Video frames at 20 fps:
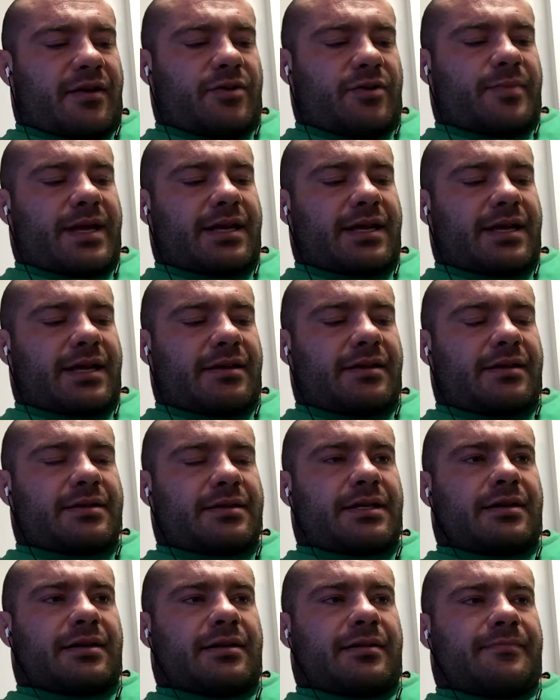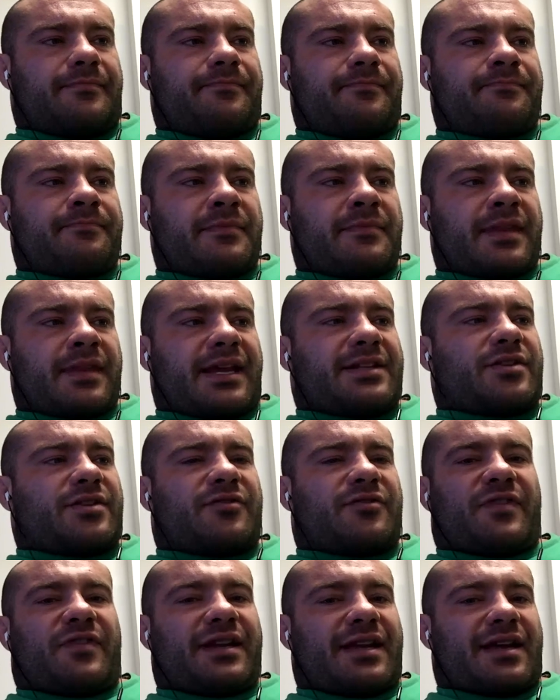bet. And it's so
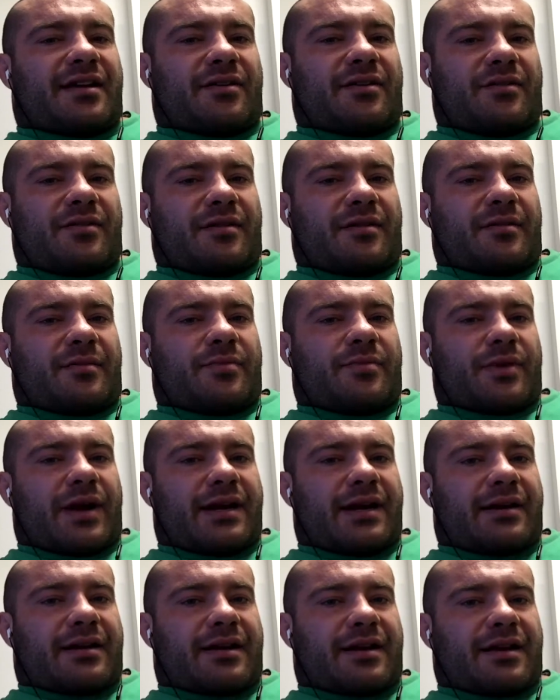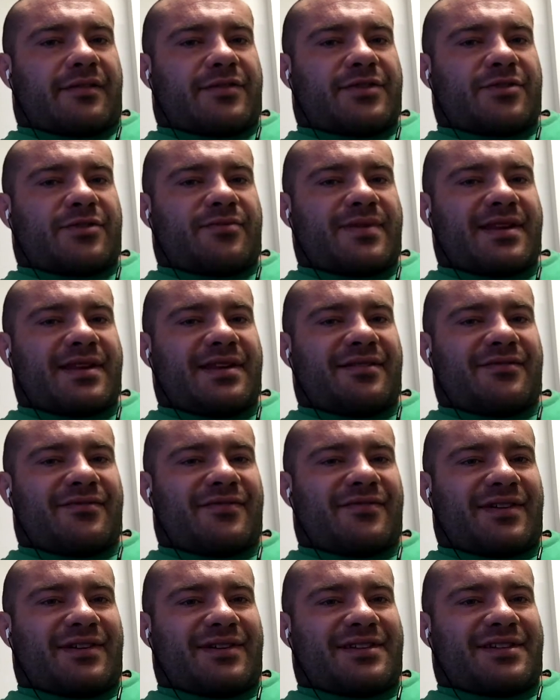funny how Brad and I have so many
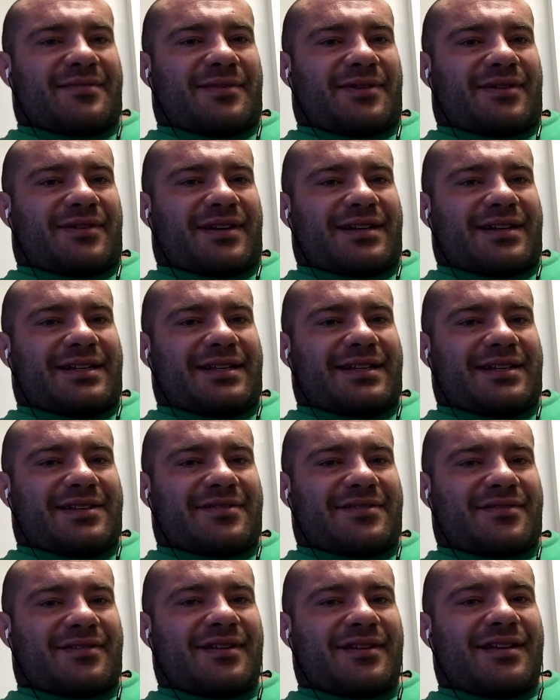very similar ideas